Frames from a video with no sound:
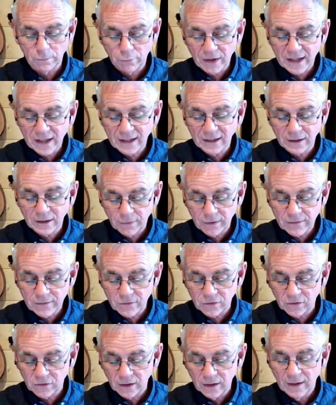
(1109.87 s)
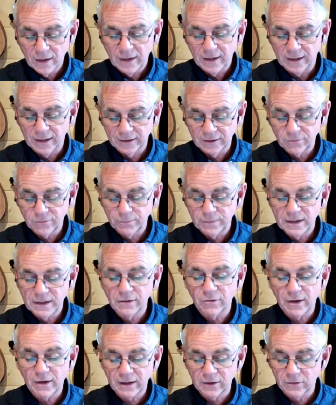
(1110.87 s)
breaking the previous
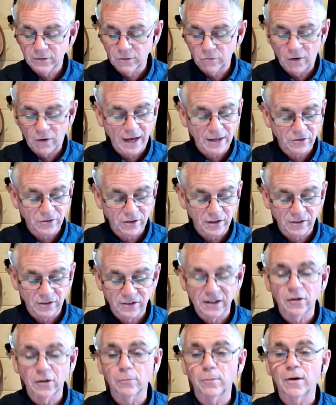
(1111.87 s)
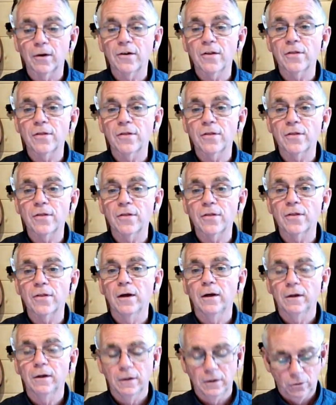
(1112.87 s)
11p record rise in a single month,
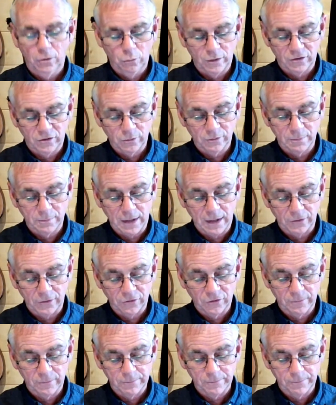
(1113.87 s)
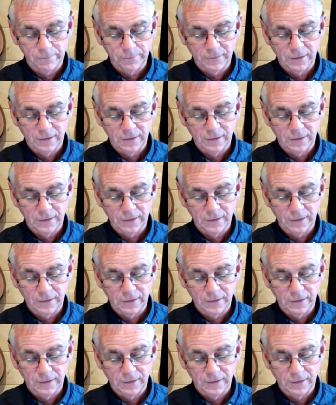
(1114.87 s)
which was March.